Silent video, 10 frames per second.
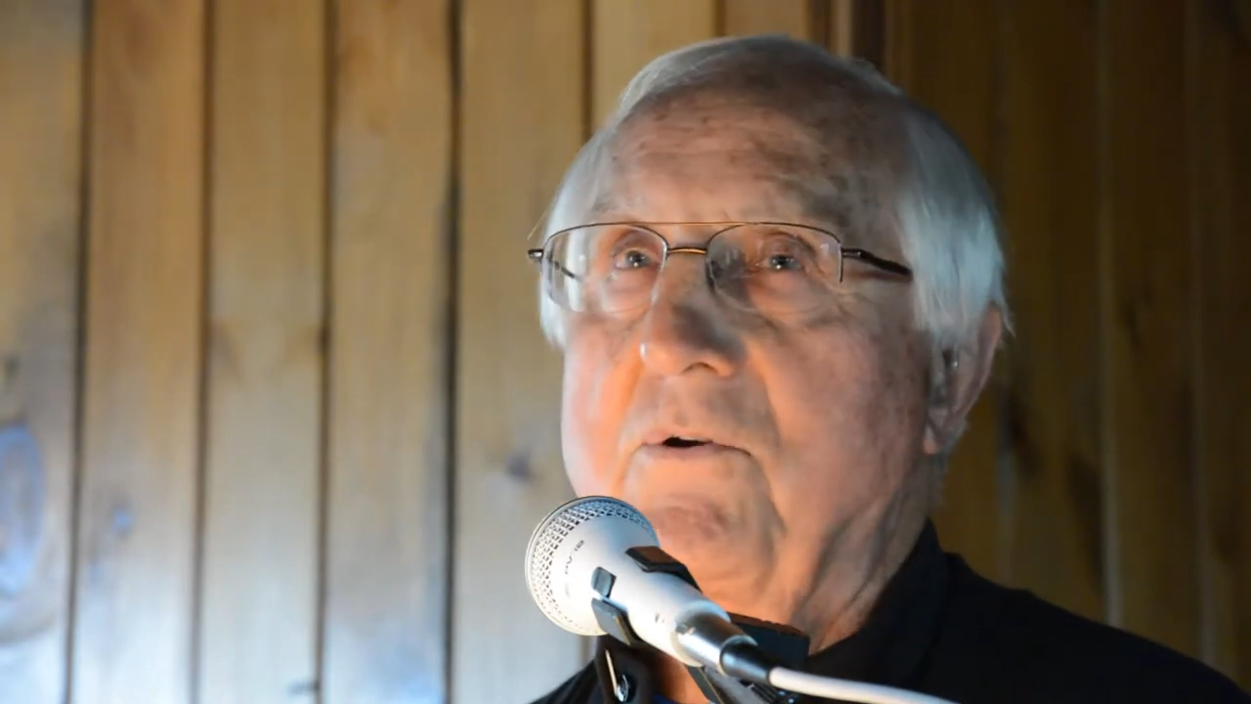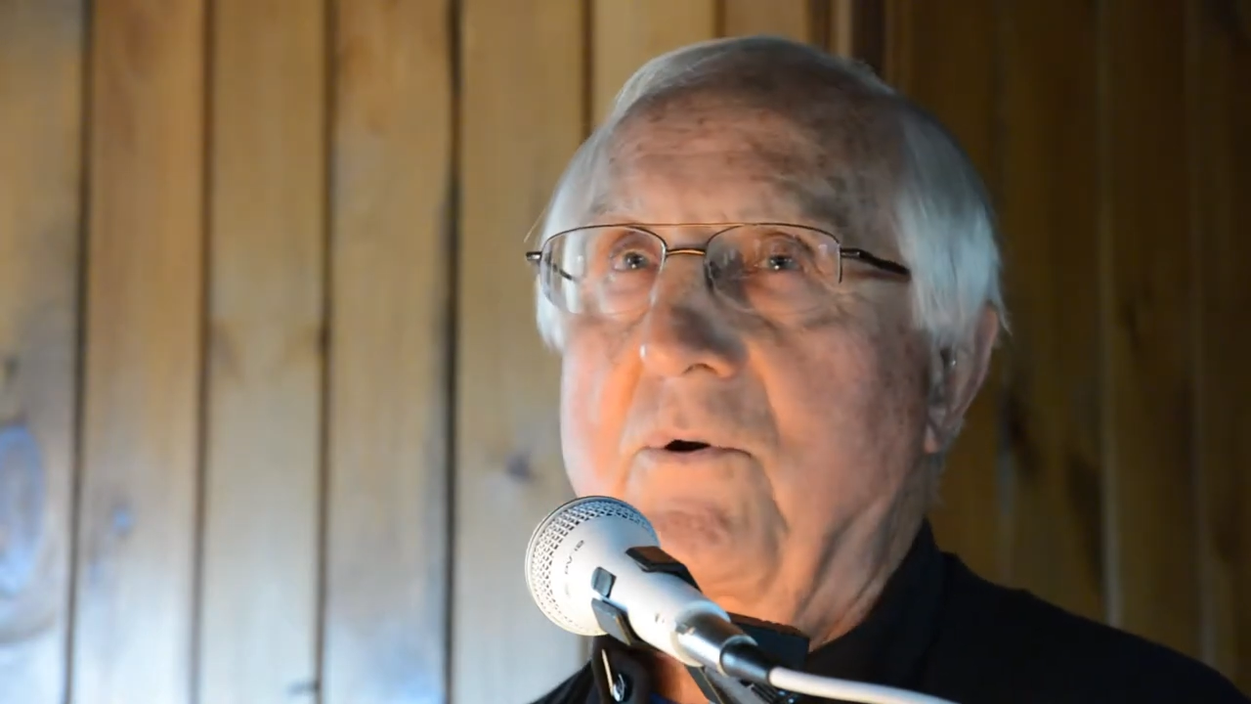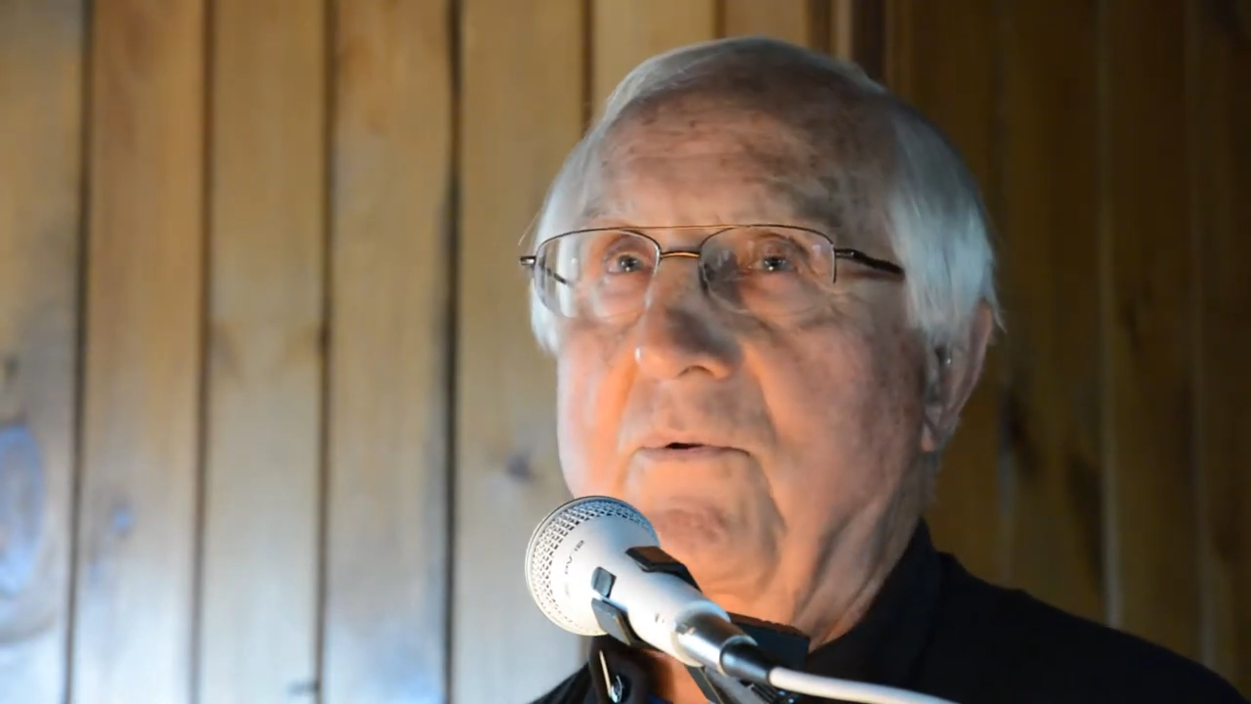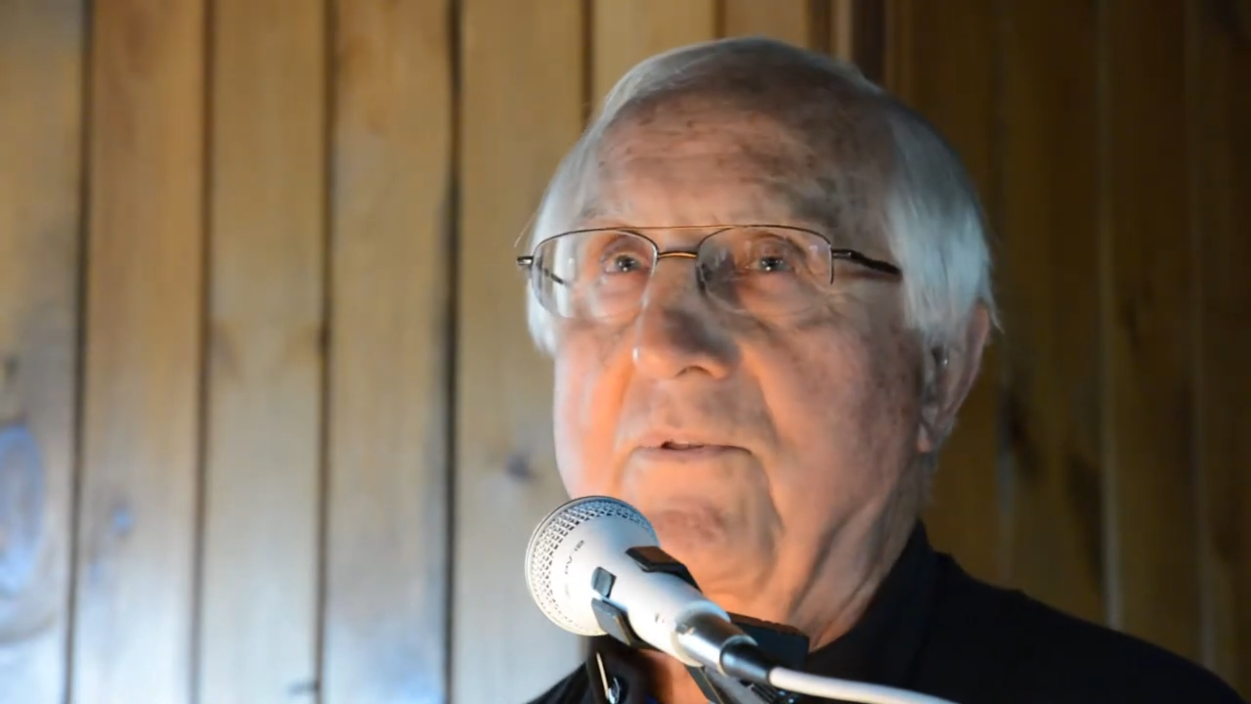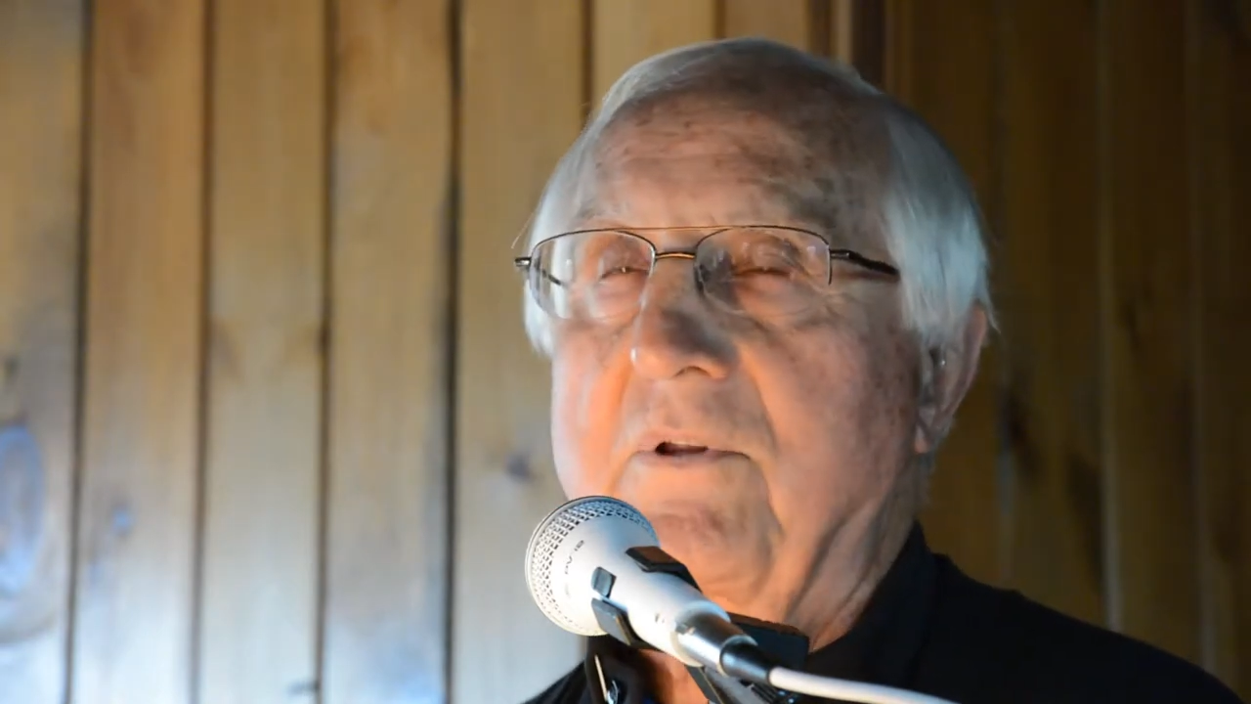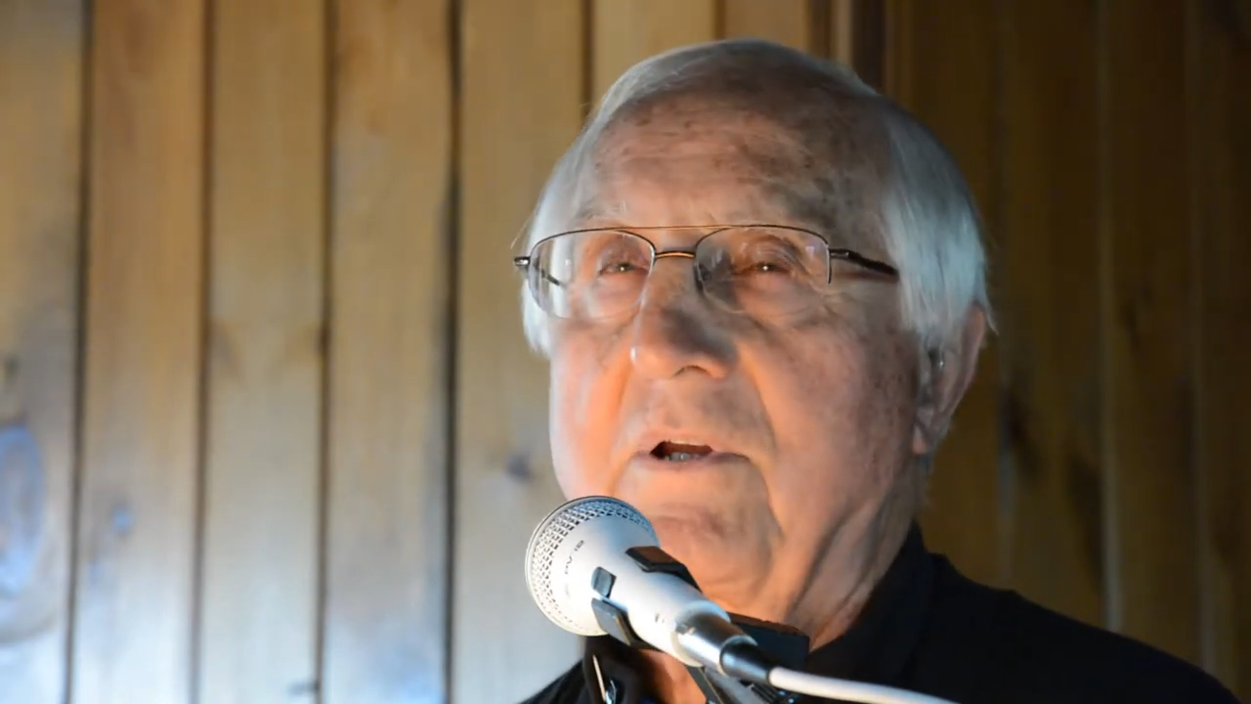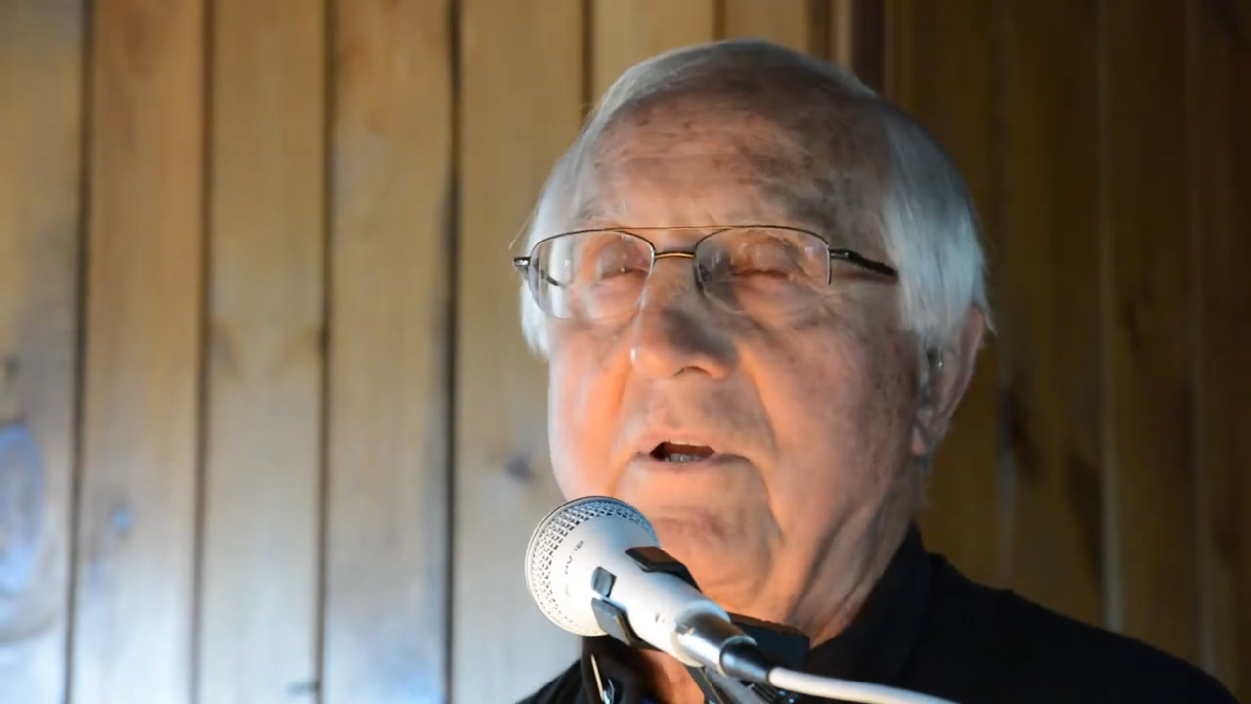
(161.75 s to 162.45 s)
Earth.